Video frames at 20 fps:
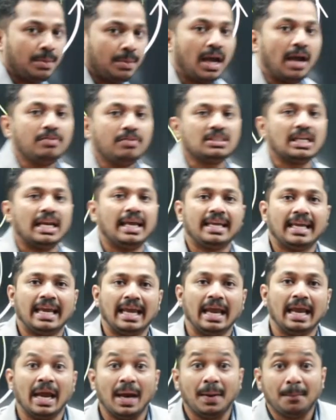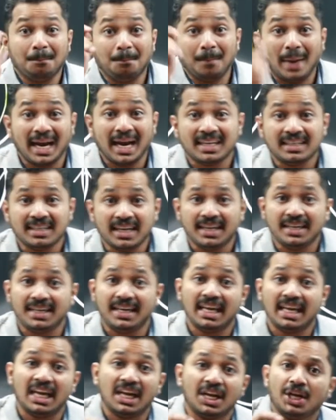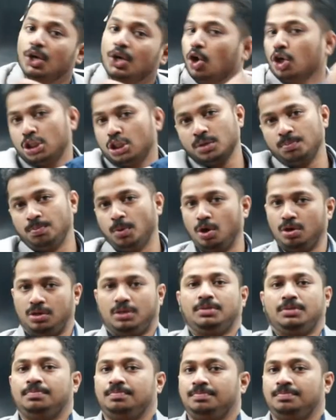like a magnetic north pole.